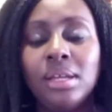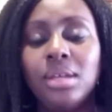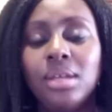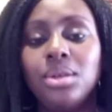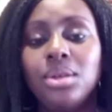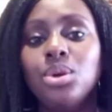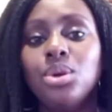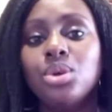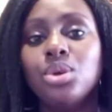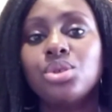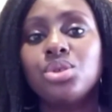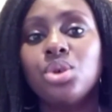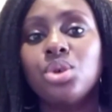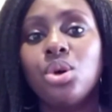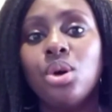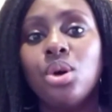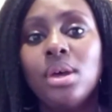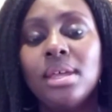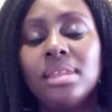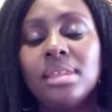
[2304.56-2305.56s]
you know.
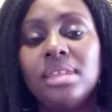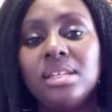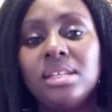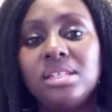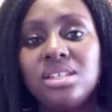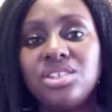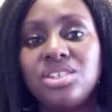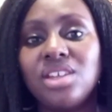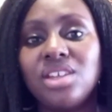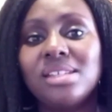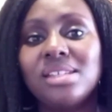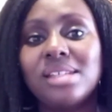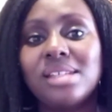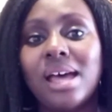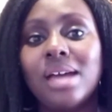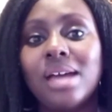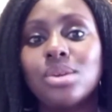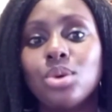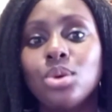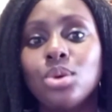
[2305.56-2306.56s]
So the teachers
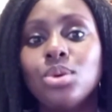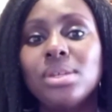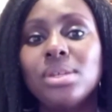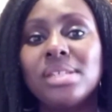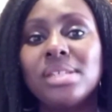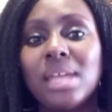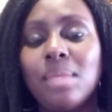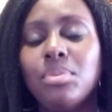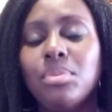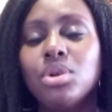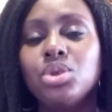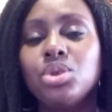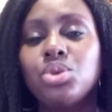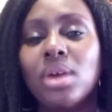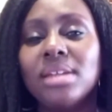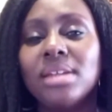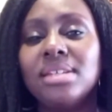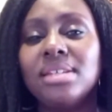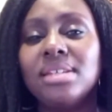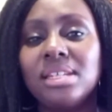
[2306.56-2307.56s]
are always able
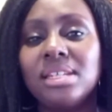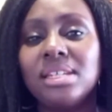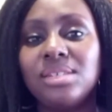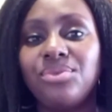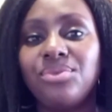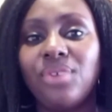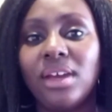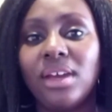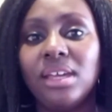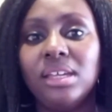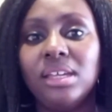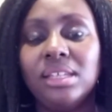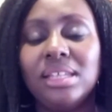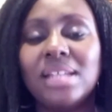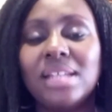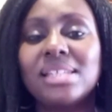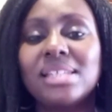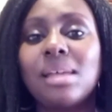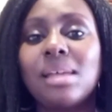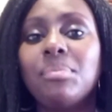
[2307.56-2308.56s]
to identify
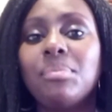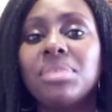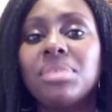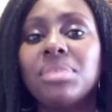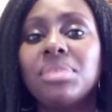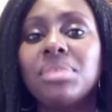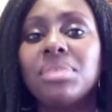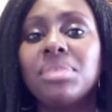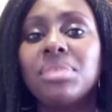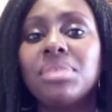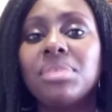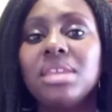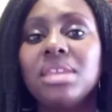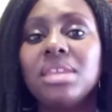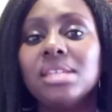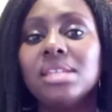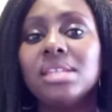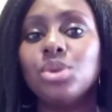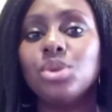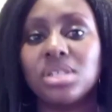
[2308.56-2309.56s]
that something is
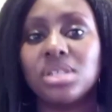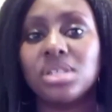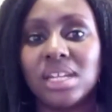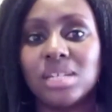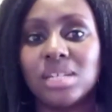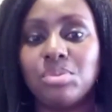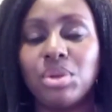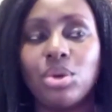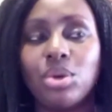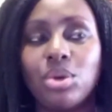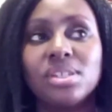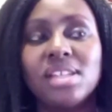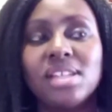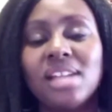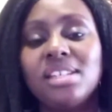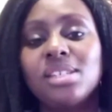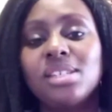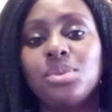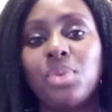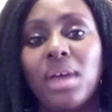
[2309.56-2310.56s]
not right, because that is
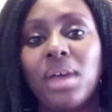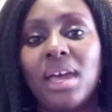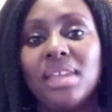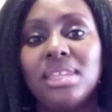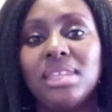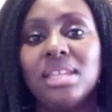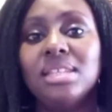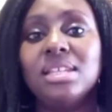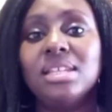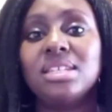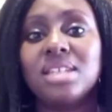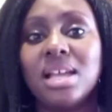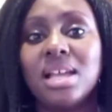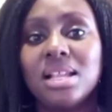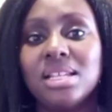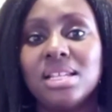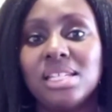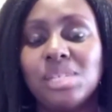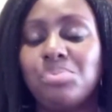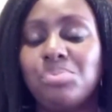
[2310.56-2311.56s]
where then the
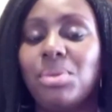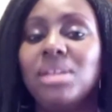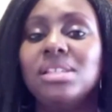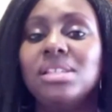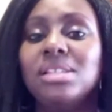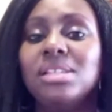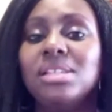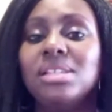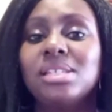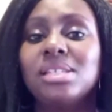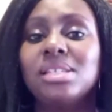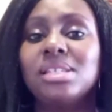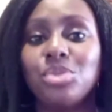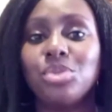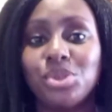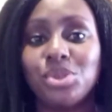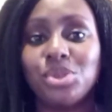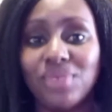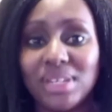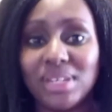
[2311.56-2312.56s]
child spends most
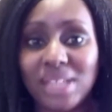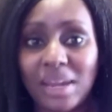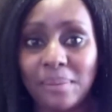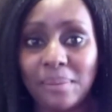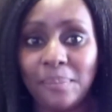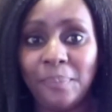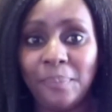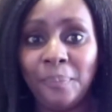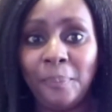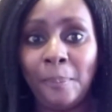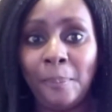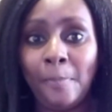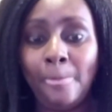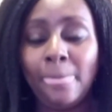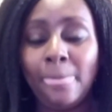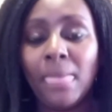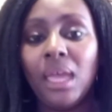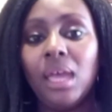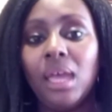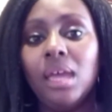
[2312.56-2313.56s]
of the time.
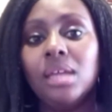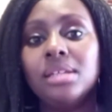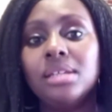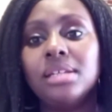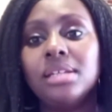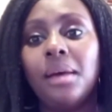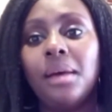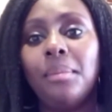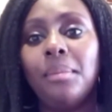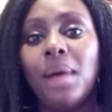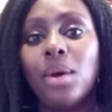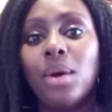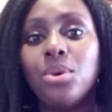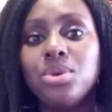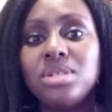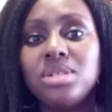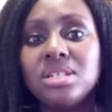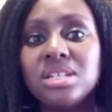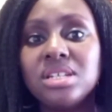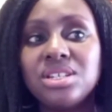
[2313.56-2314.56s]
And a
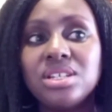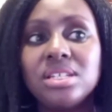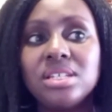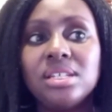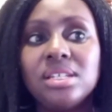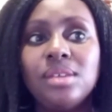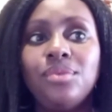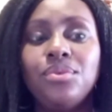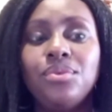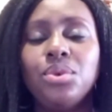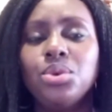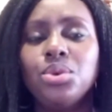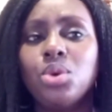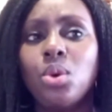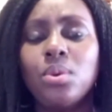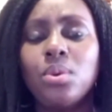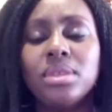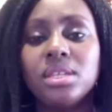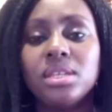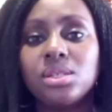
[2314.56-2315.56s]
good initiative, you
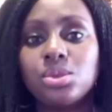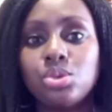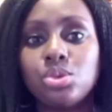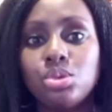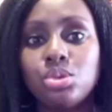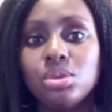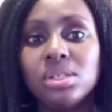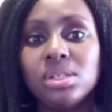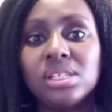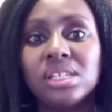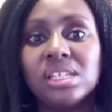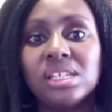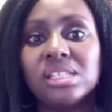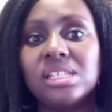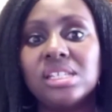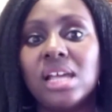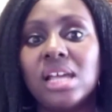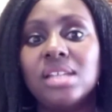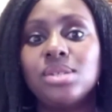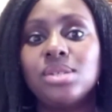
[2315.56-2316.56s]
know, with the schools
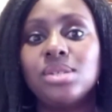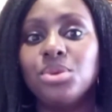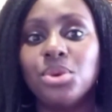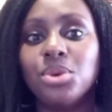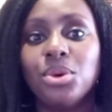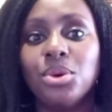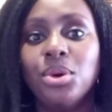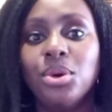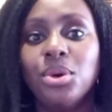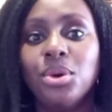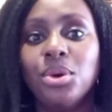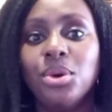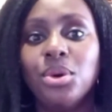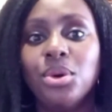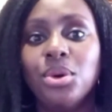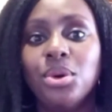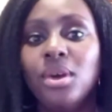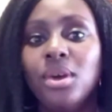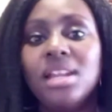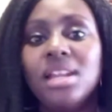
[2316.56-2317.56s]
is that, you know,
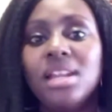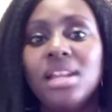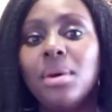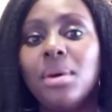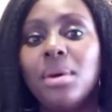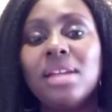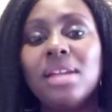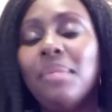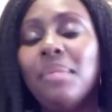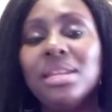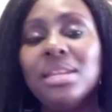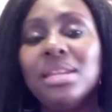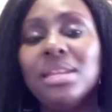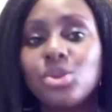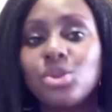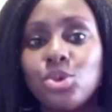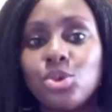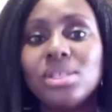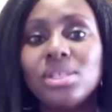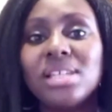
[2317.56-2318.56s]
now, I mean,
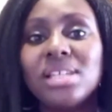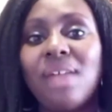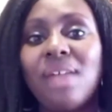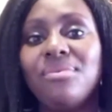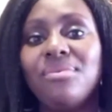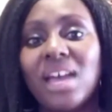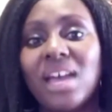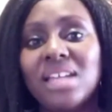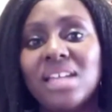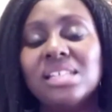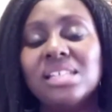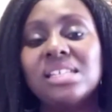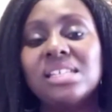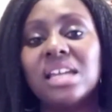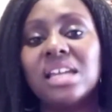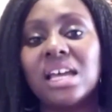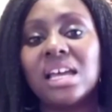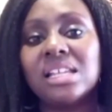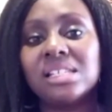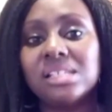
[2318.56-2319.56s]
schools have guidance and
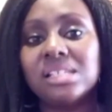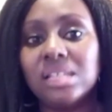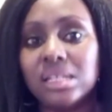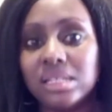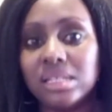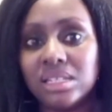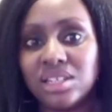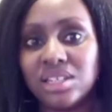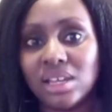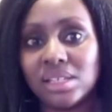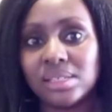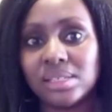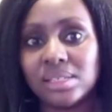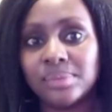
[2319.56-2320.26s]
counseling teachers.